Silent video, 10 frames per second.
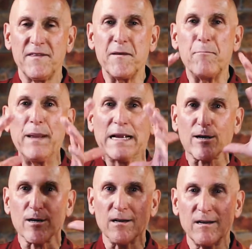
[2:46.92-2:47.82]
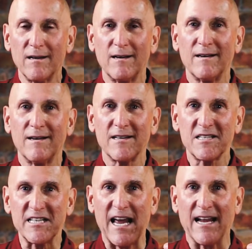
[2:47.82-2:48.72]
The bigger
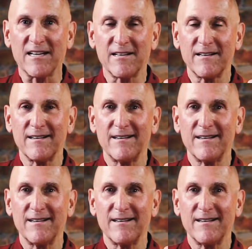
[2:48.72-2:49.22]
set